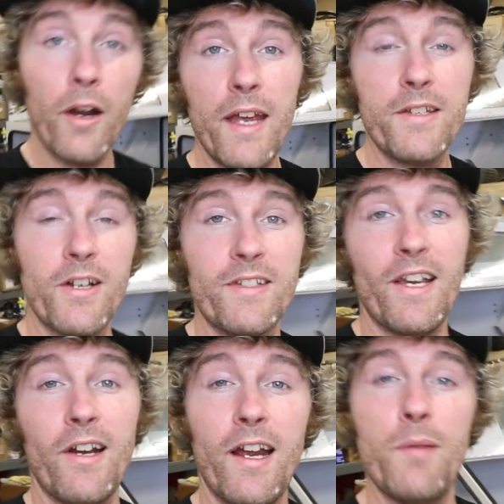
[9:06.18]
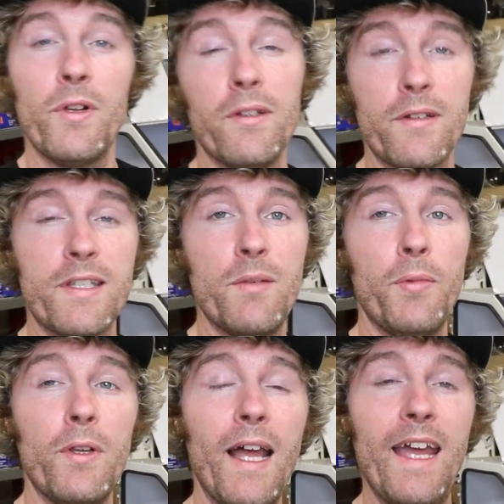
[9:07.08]
Okay, it turns out I am a little
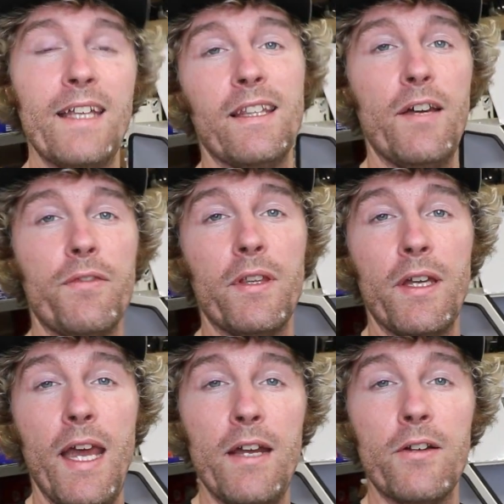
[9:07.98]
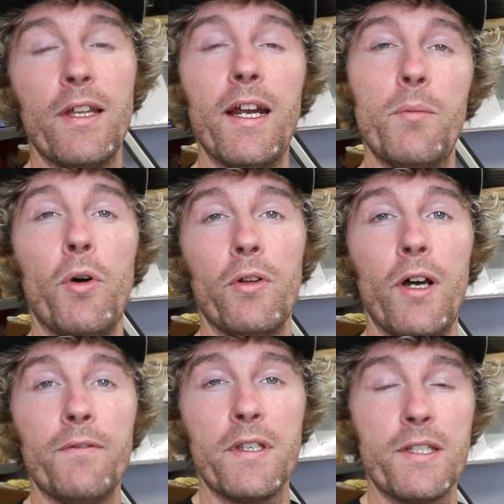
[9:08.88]
simple and left the header that I had pulled
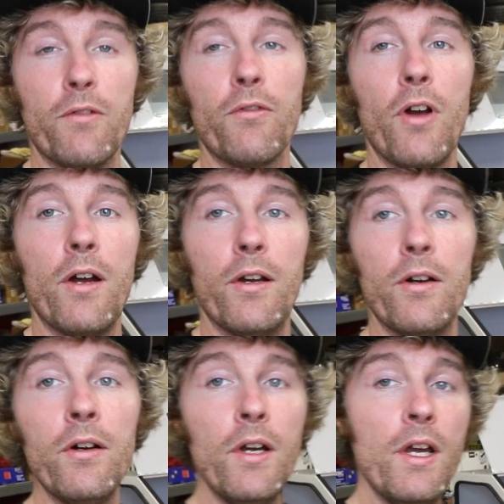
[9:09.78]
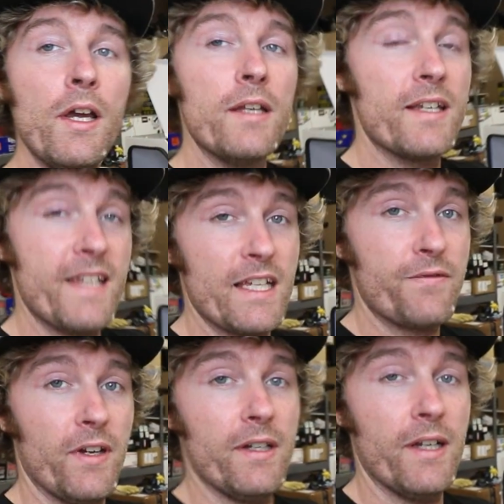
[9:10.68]
off the Silverado to
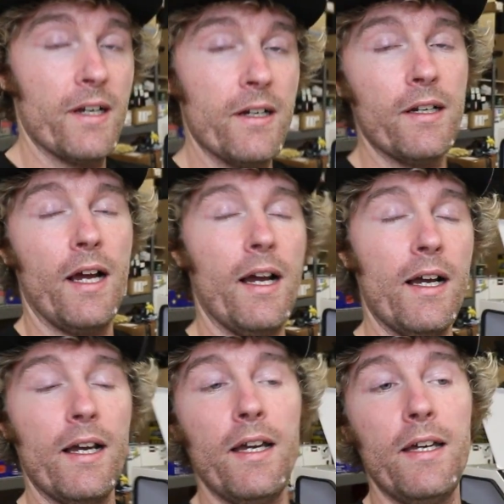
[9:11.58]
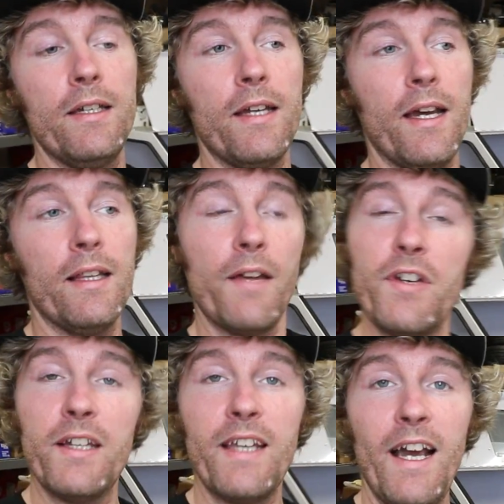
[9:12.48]
test fit in here, and I
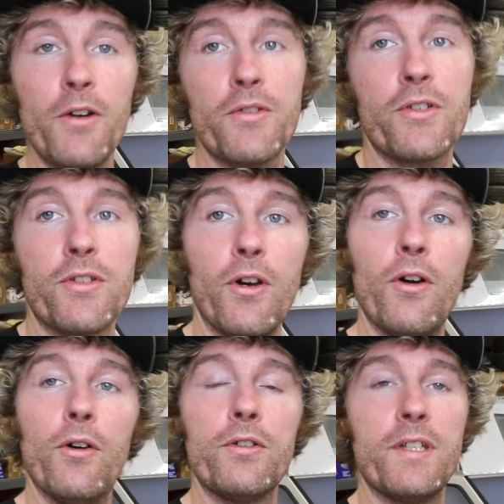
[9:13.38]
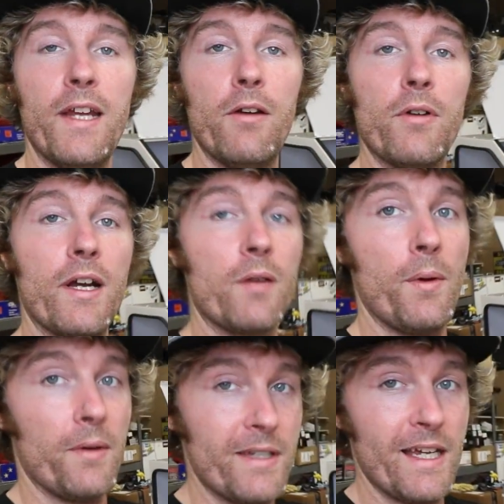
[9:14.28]
left it at the house. So today we're not gonna be
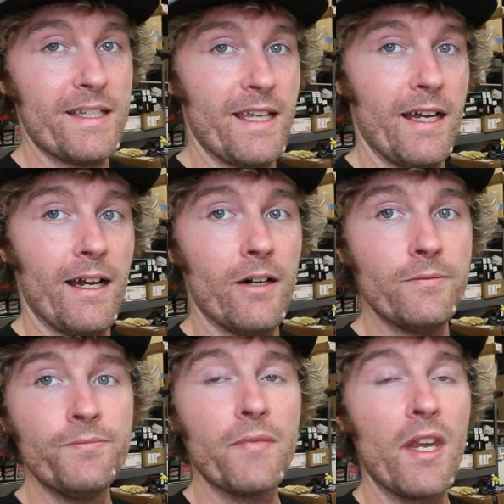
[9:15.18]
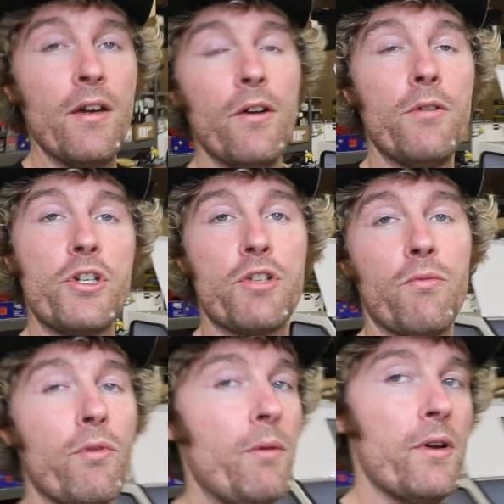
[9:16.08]
able to test that out, which
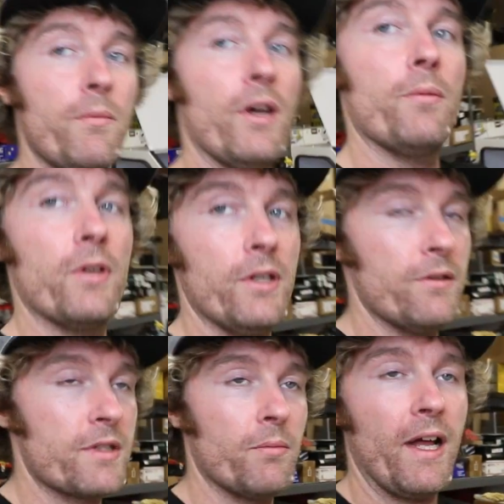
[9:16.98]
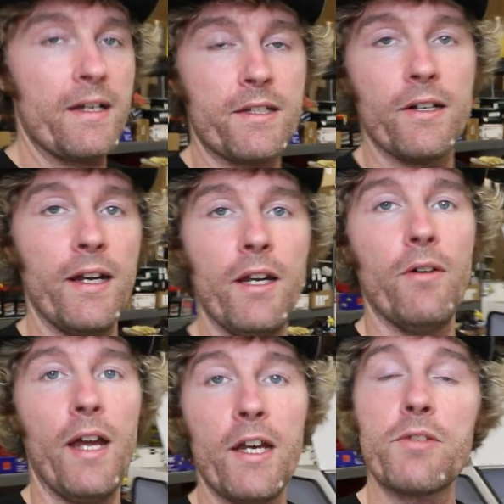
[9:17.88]
we wouldn't be able to use the blaster
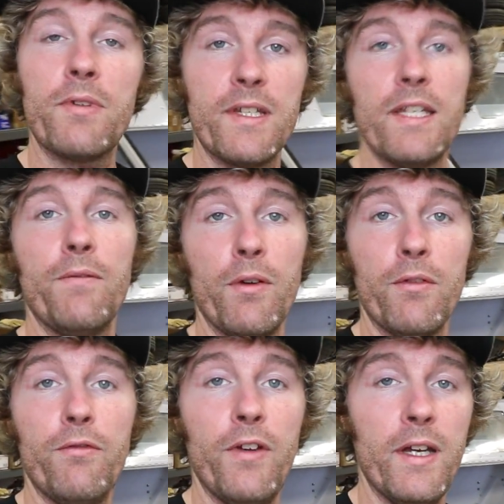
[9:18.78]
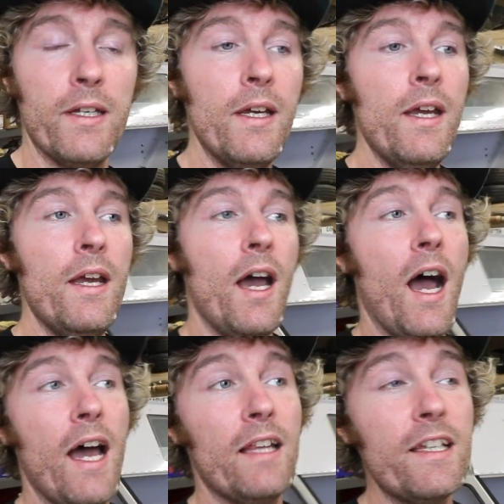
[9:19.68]
anyway. I just wanted to see if it would fit.
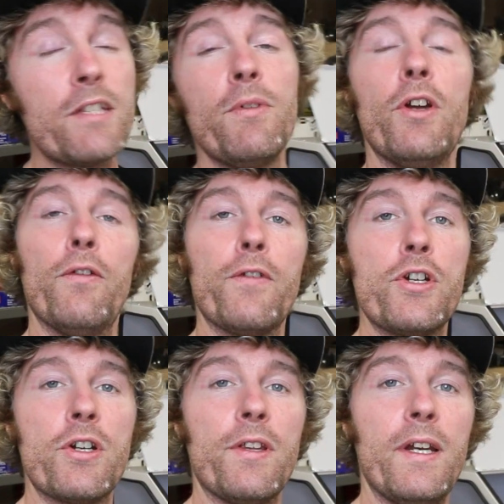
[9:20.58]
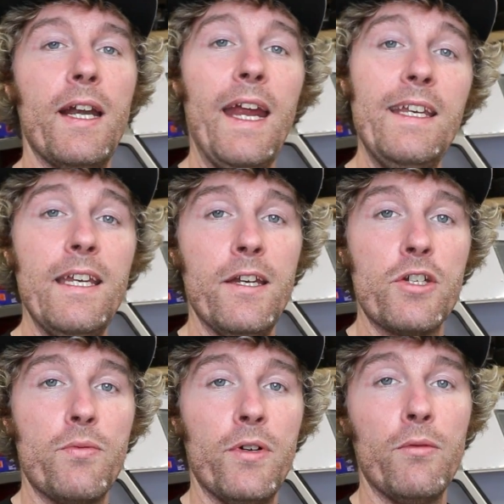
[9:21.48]
At least we know for sure that an
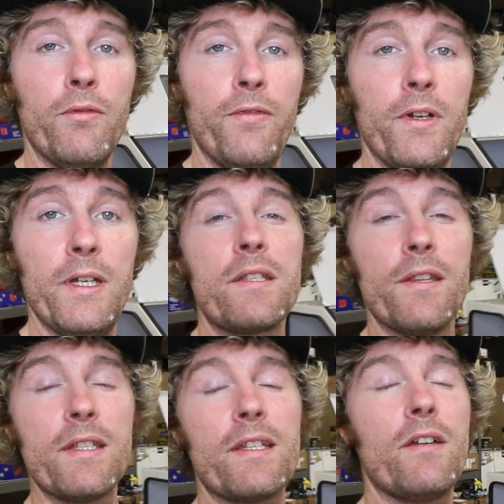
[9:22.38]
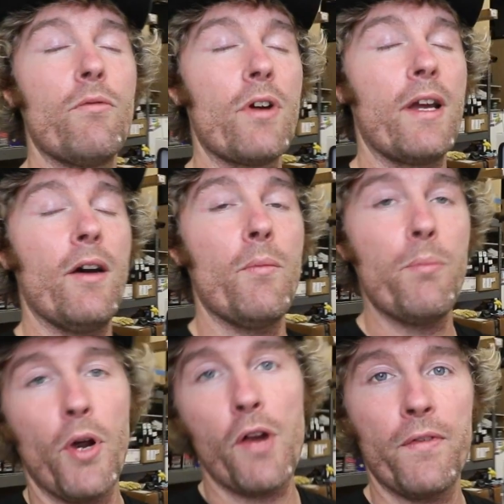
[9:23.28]
18-inch wheel will fit. So this is gonna work
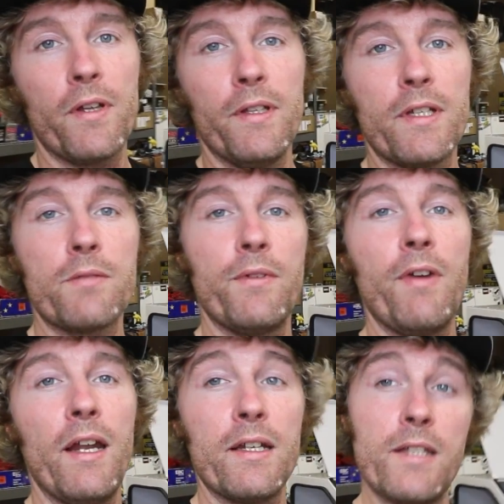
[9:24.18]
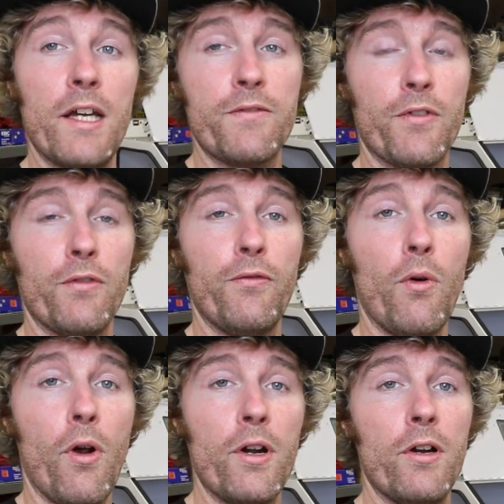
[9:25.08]
out perfectly because we've got exhaust for the
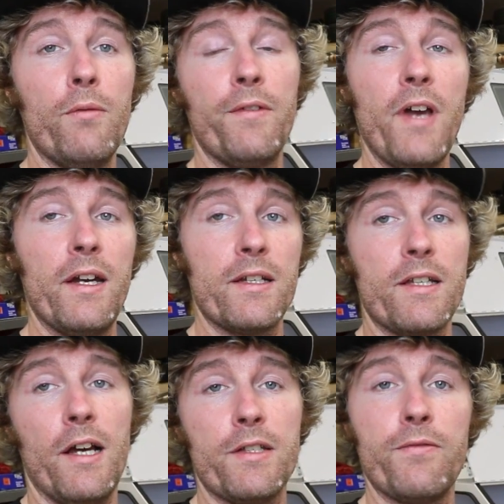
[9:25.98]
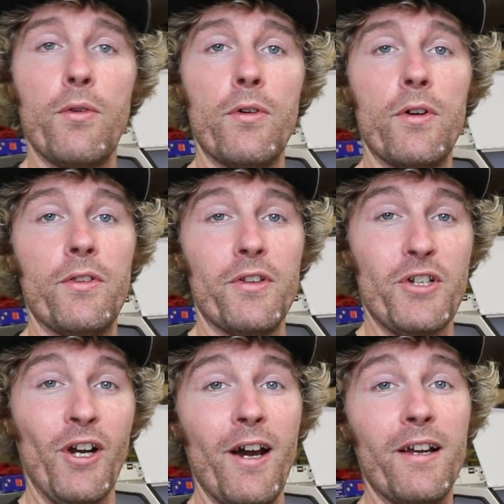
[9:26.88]
4Runner, we've got exhaust for the
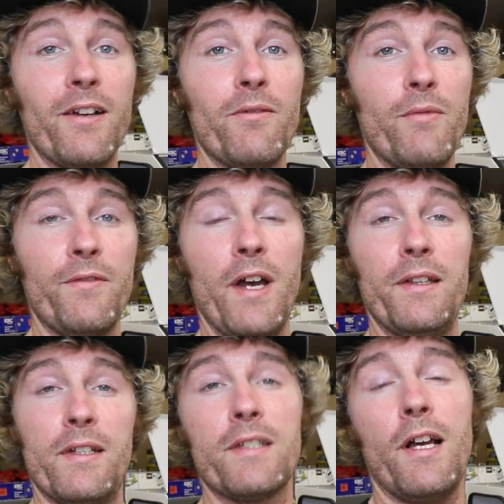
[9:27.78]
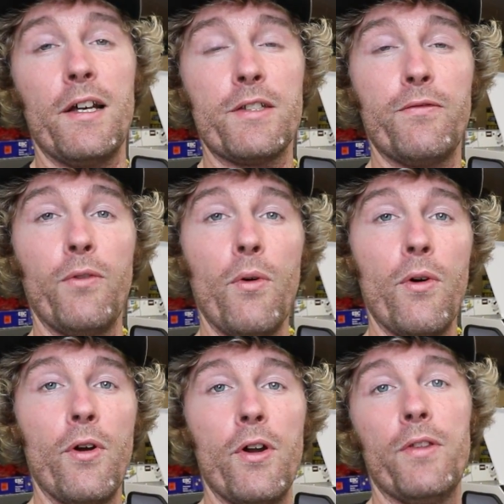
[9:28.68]
truck, we've got the exhaust
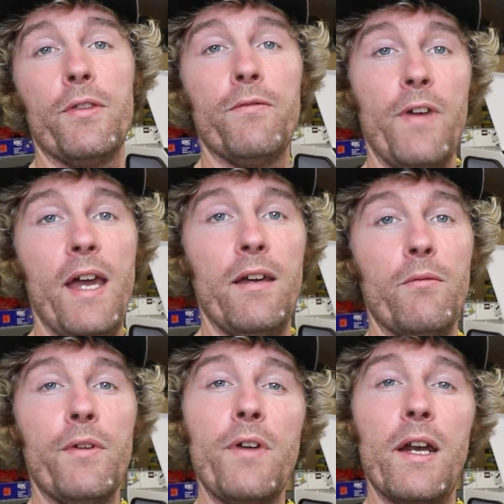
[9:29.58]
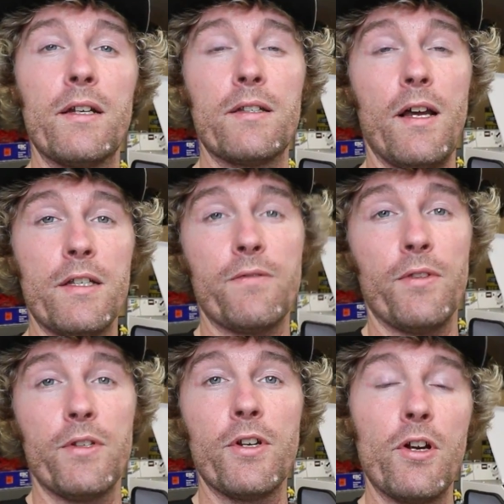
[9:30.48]
for the Vet, we've got exhaust
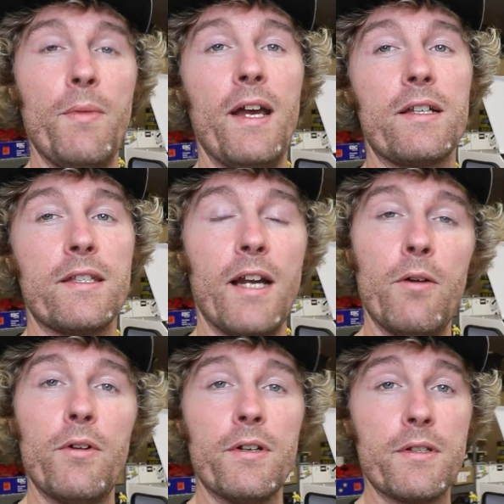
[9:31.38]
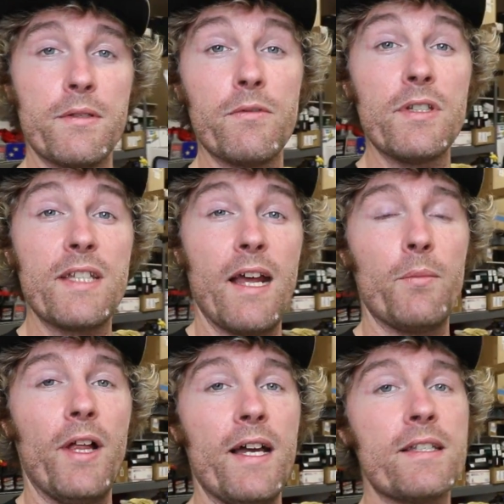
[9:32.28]
for the Duramax that I want to
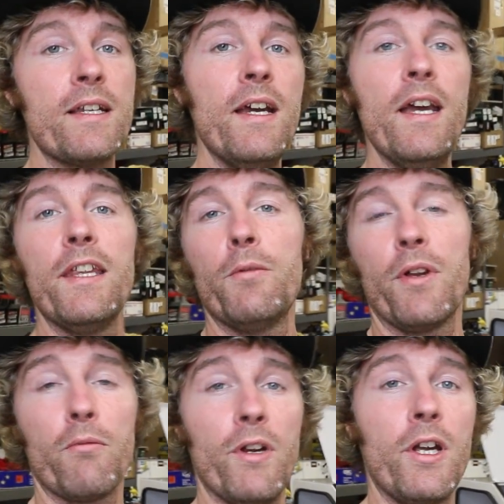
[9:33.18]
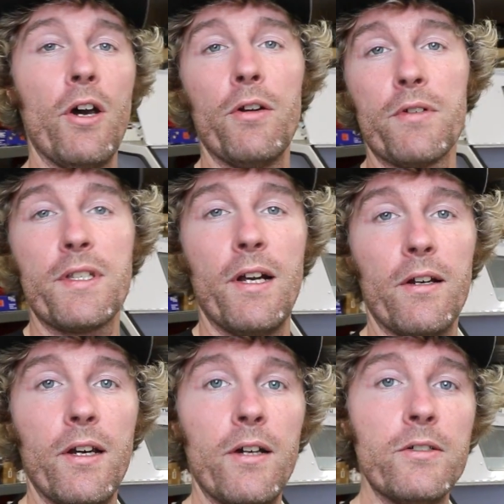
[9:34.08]
sandblast, then we can recoat it with
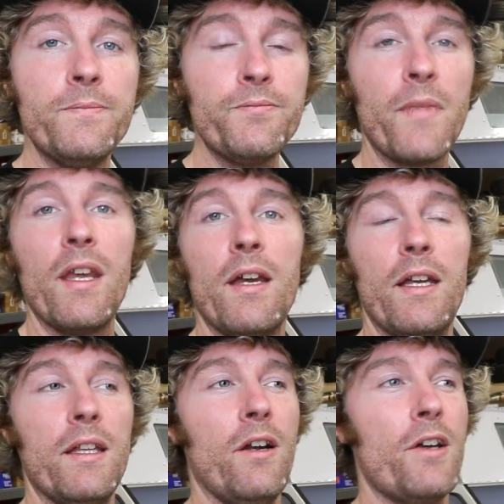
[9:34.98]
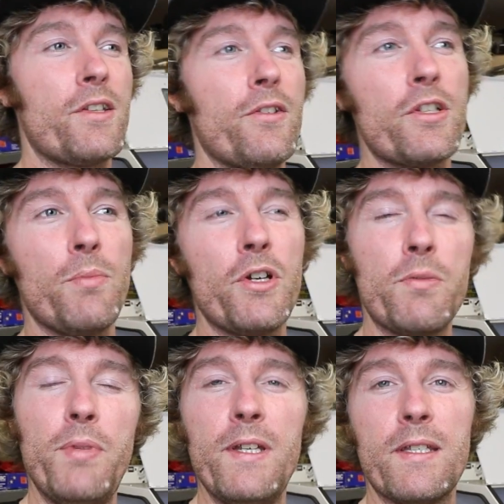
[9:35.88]
Cerakote. And then also there's a bunch
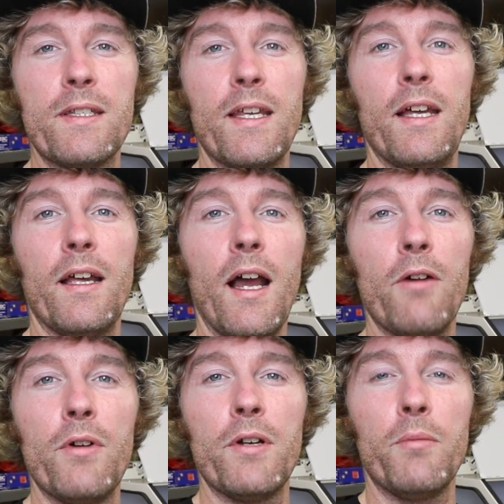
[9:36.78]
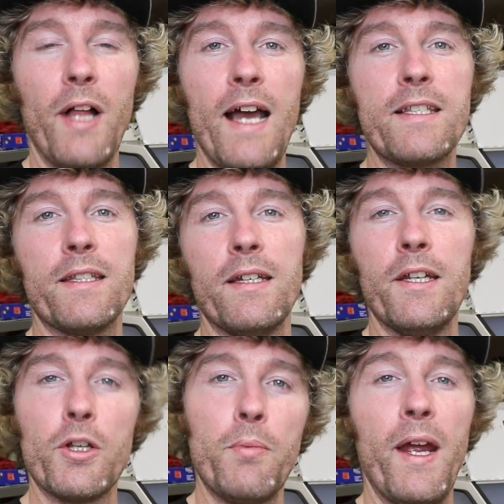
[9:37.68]
of pieces that I want to blast and then
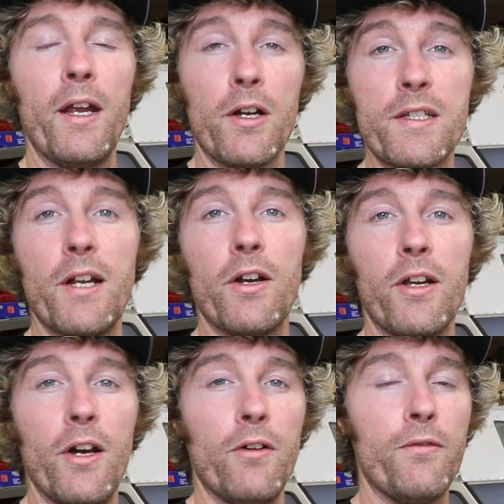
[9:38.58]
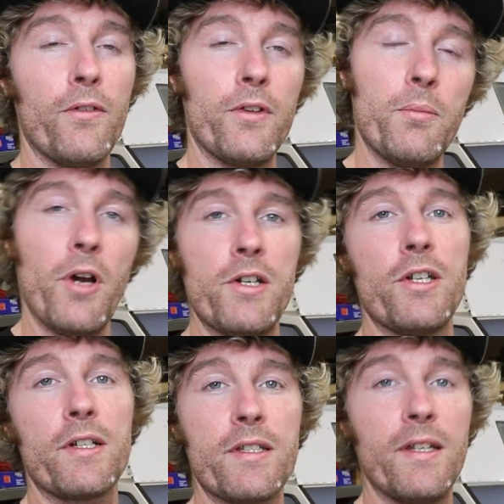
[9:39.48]
either paint or Cerakote for the
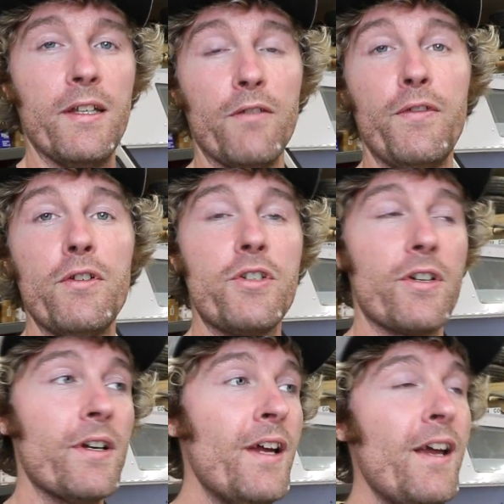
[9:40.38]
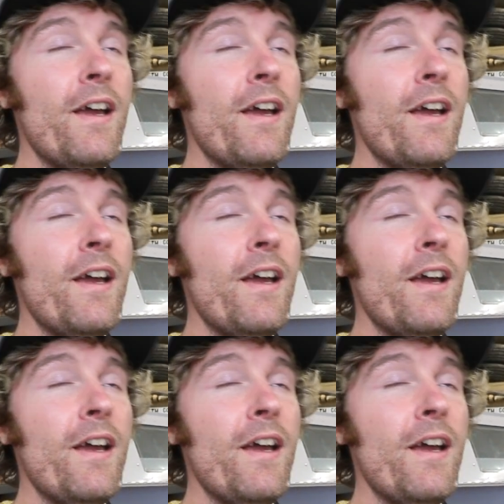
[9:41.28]
projects in the future.